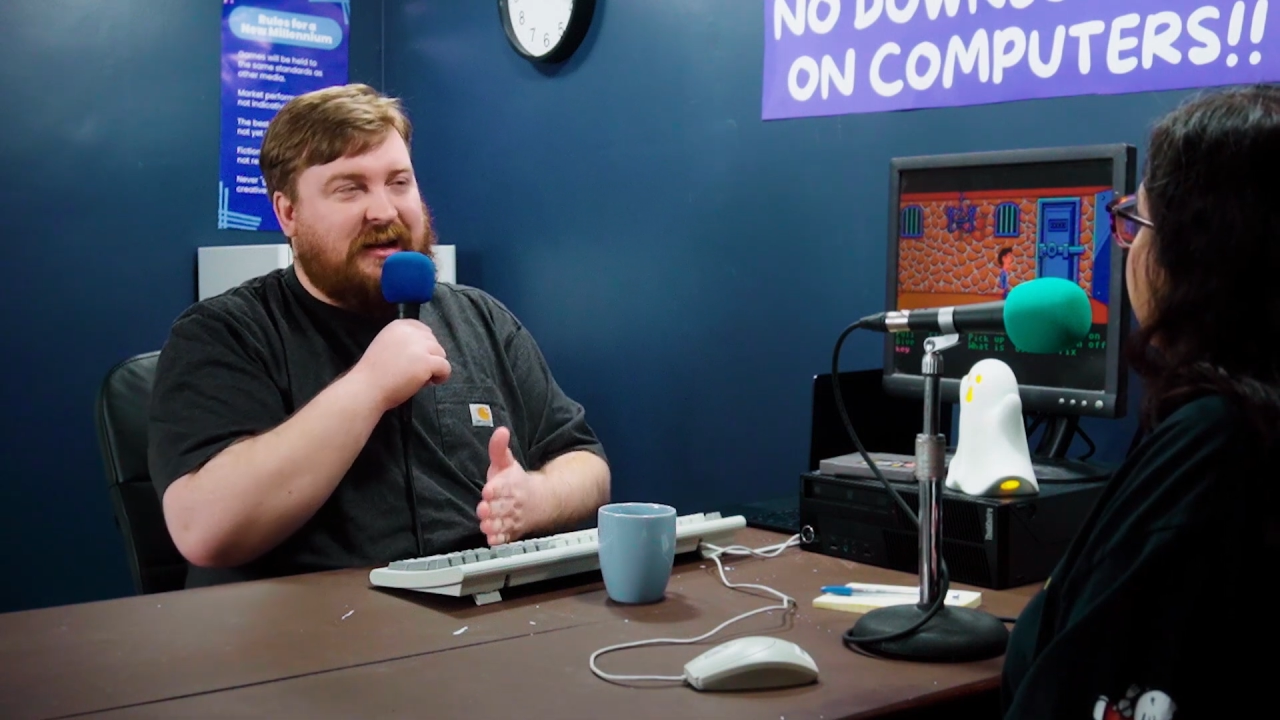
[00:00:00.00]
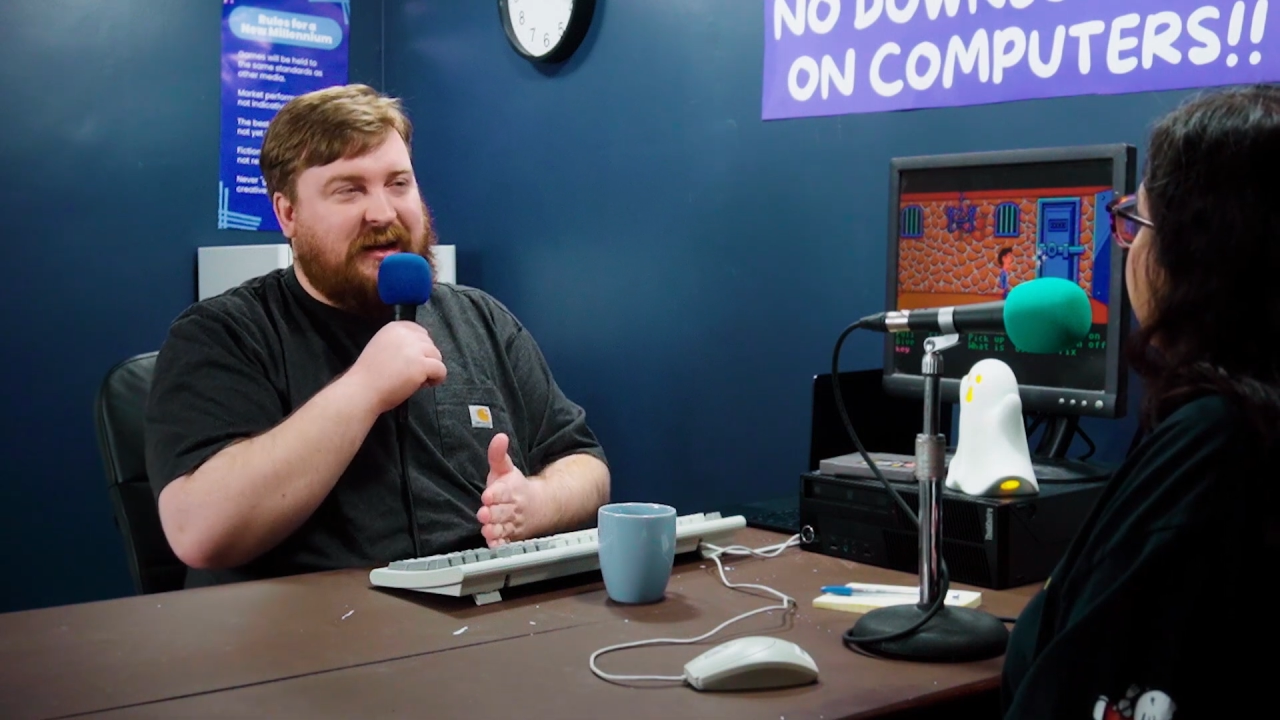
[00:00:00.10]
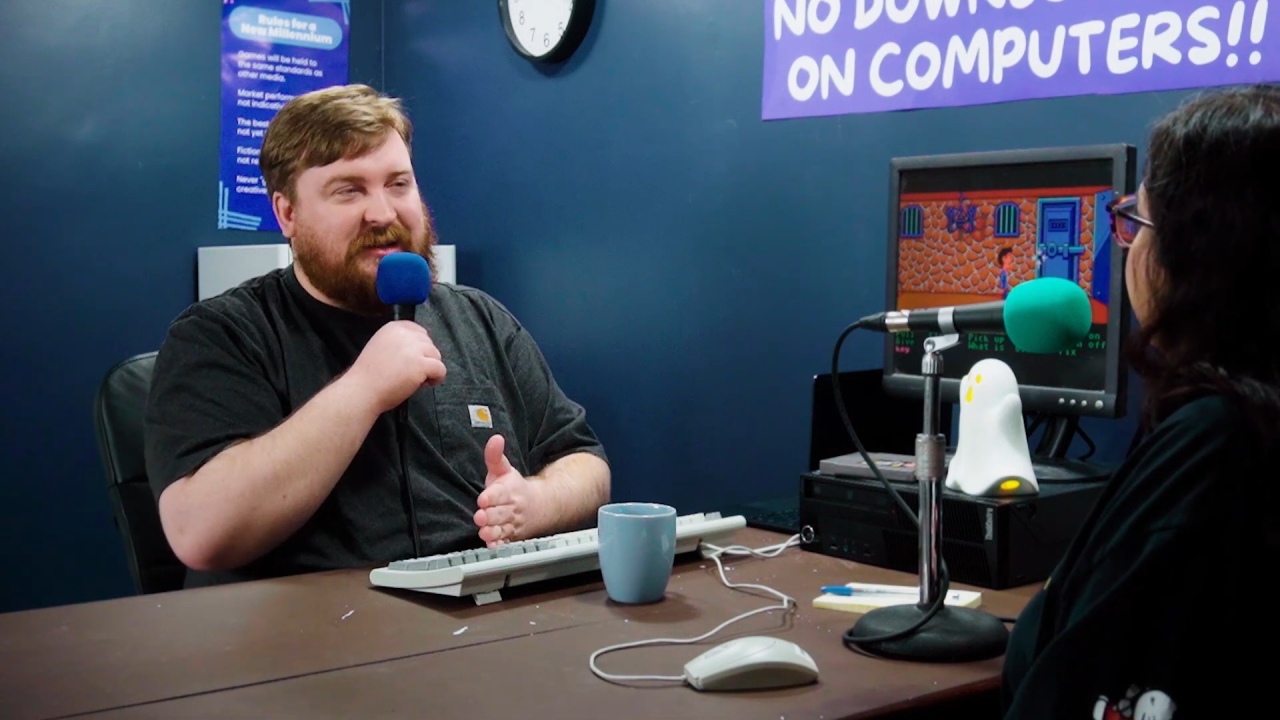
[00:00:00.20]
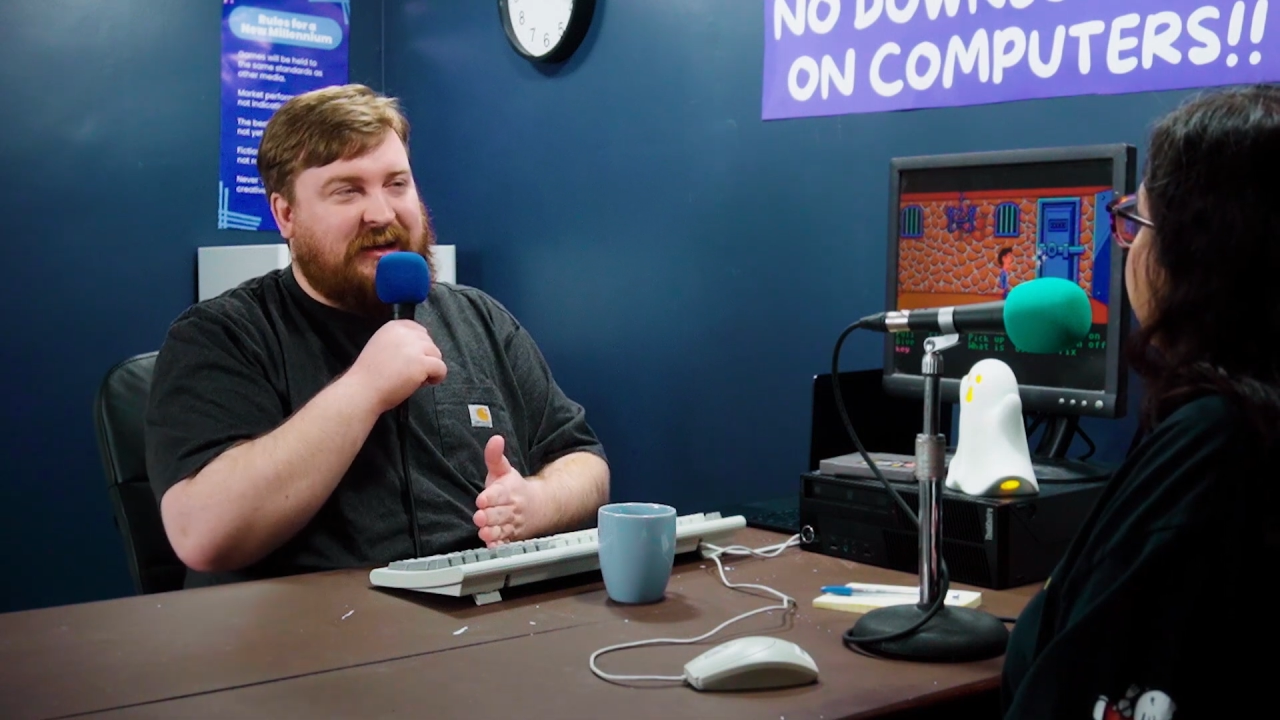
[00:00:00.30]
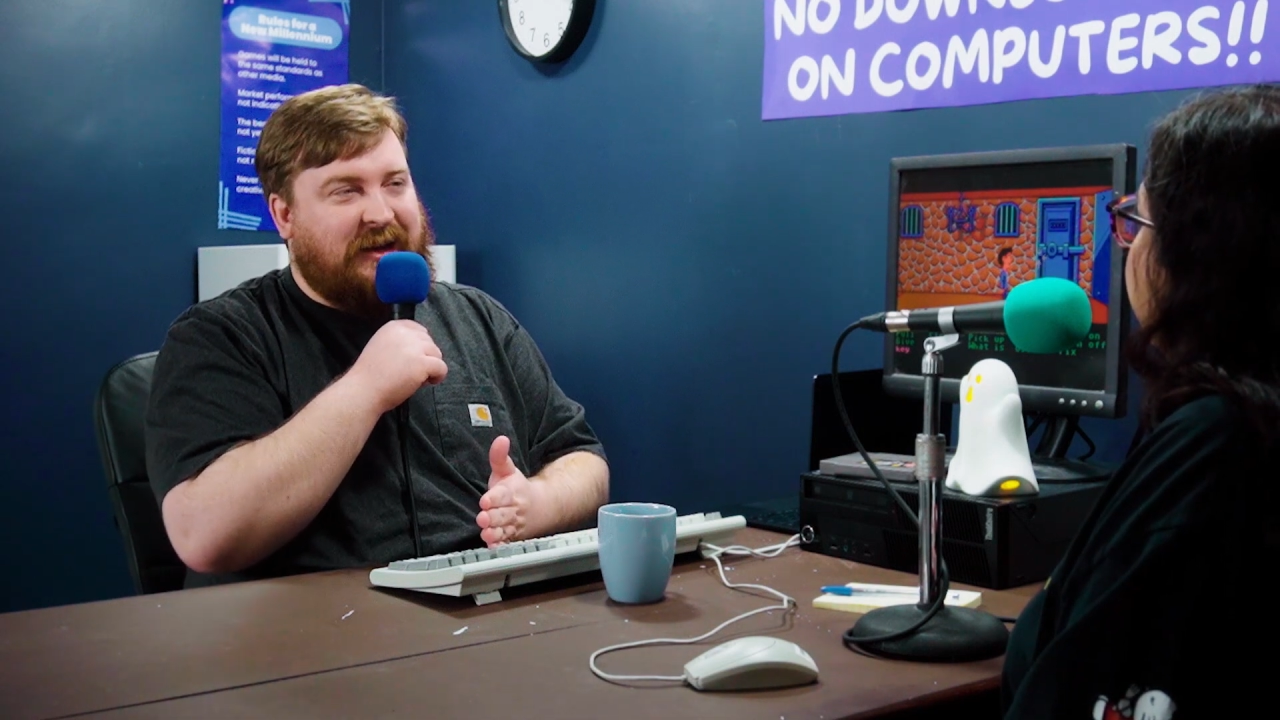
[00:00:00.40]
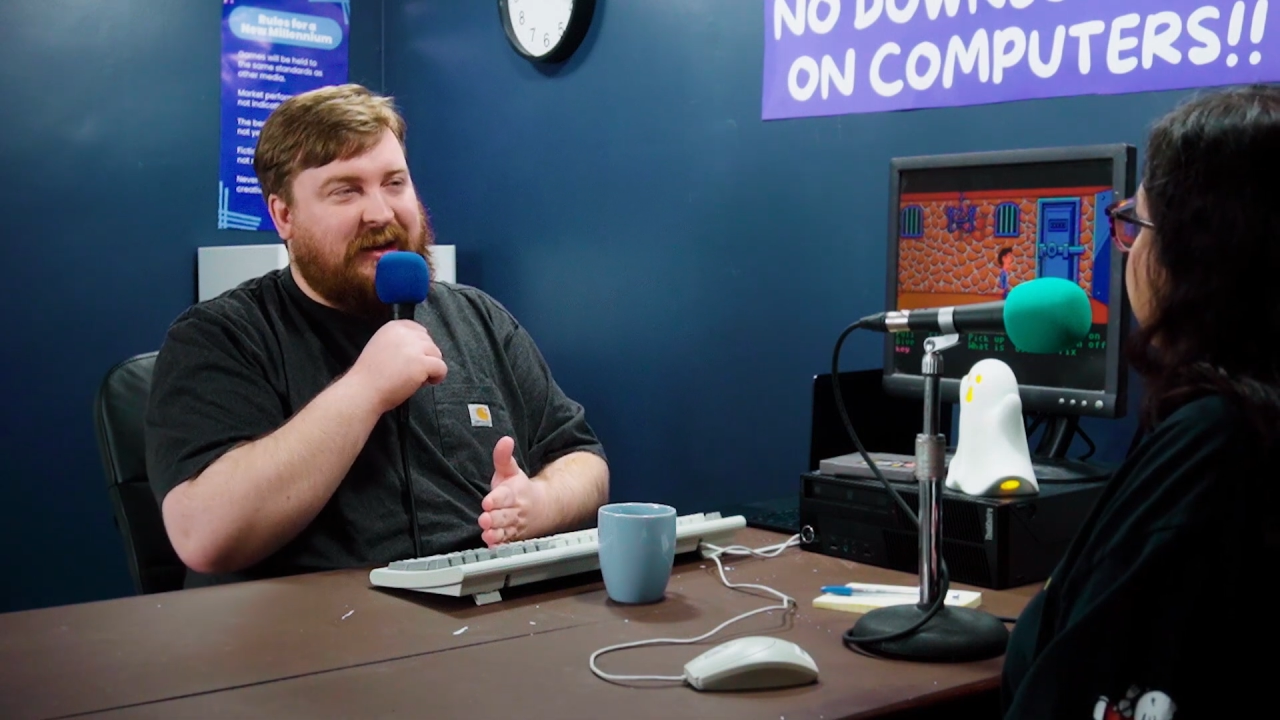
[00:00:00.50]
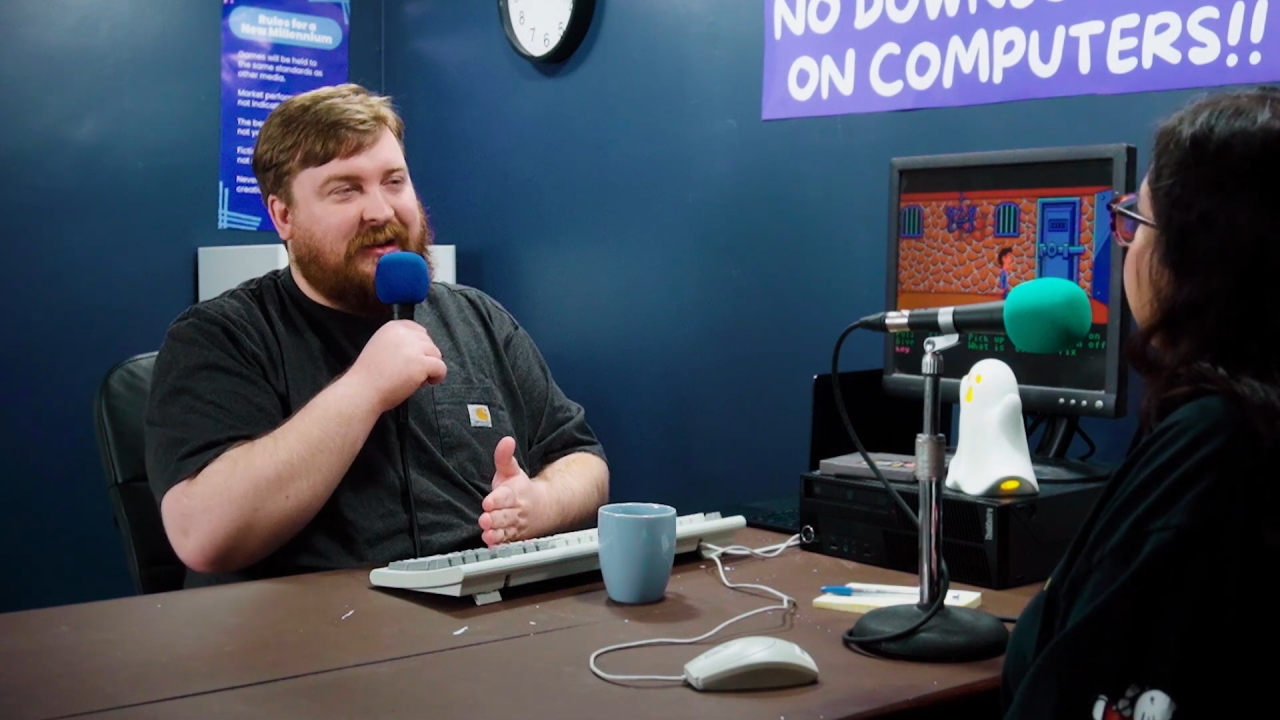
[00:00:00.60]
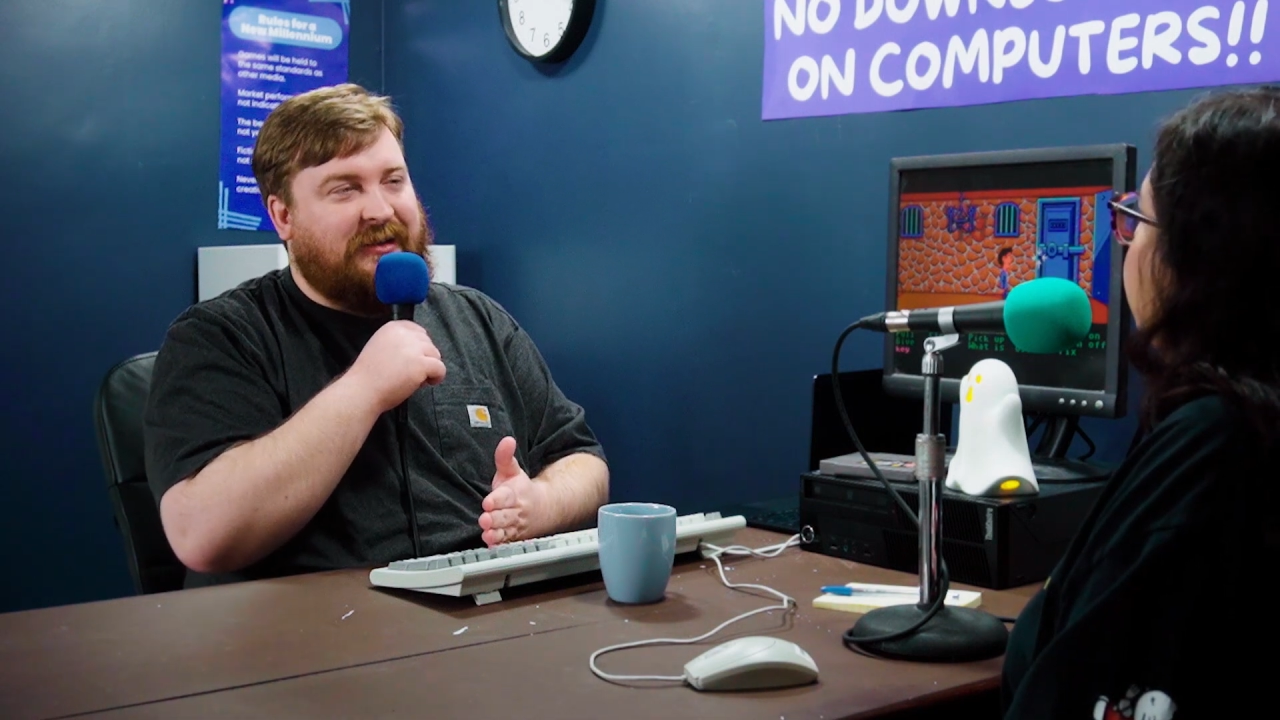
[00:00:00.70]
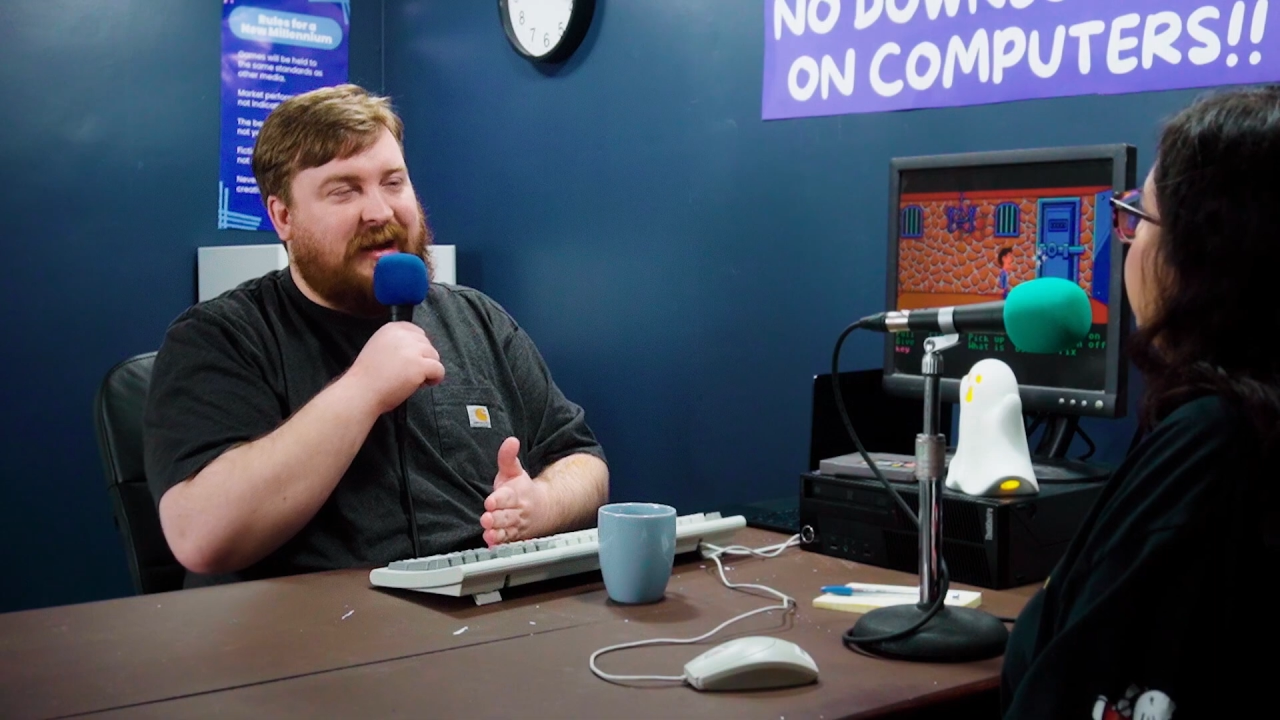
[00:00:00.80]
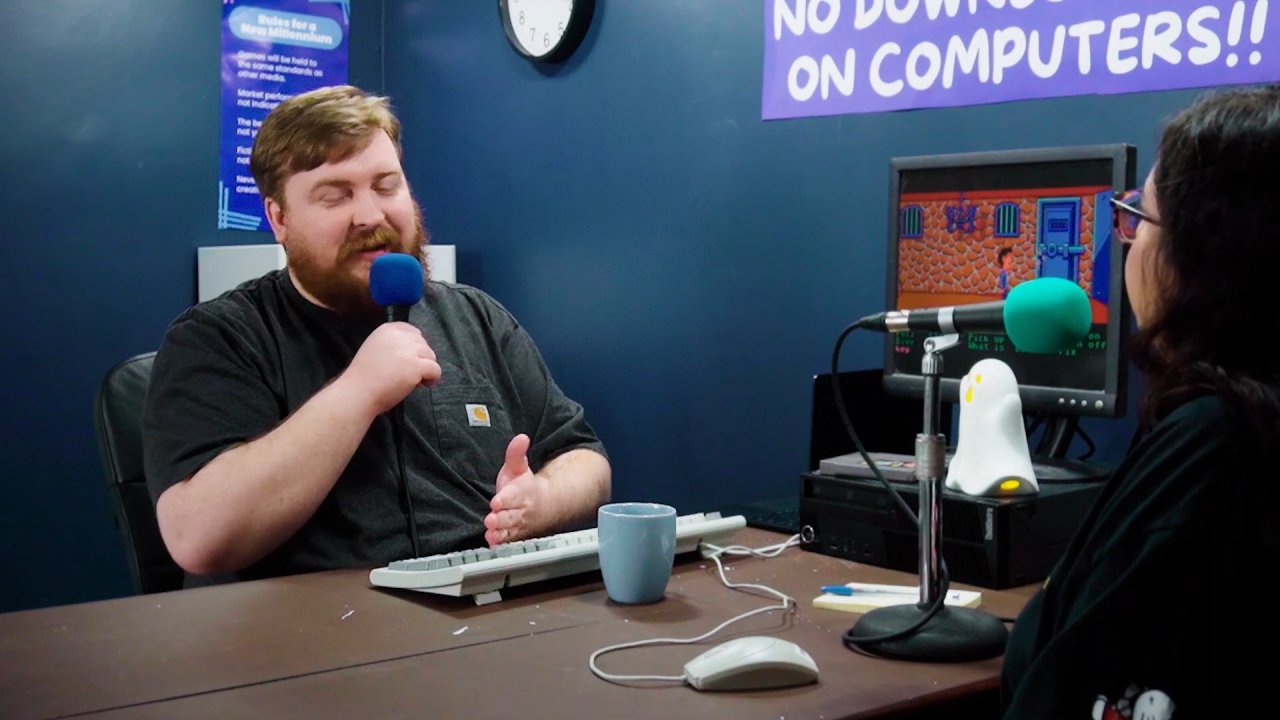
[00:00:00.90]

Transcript: cutscene